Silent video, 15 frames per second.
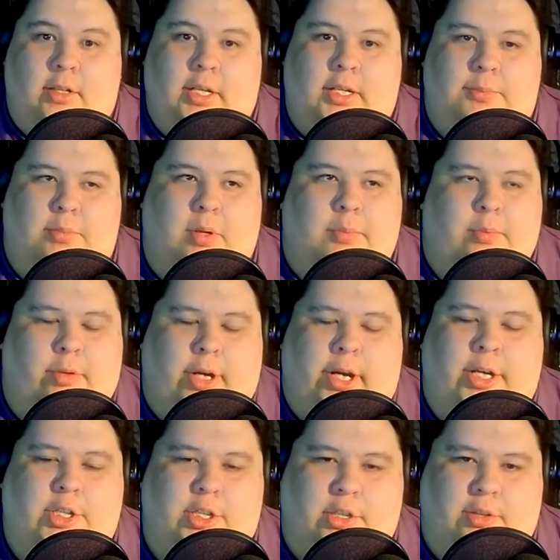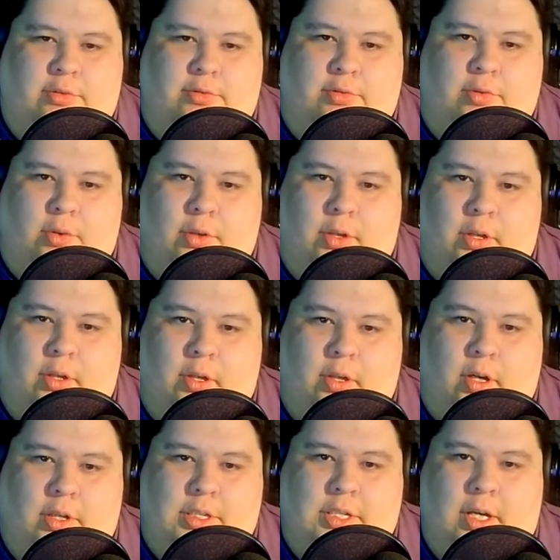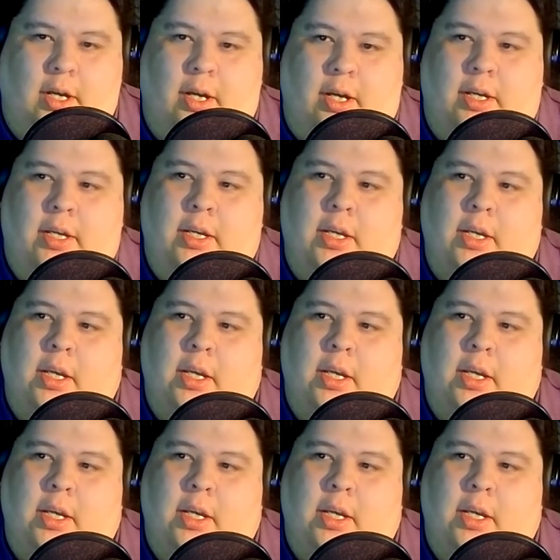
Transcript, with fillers: in preparation for our talk.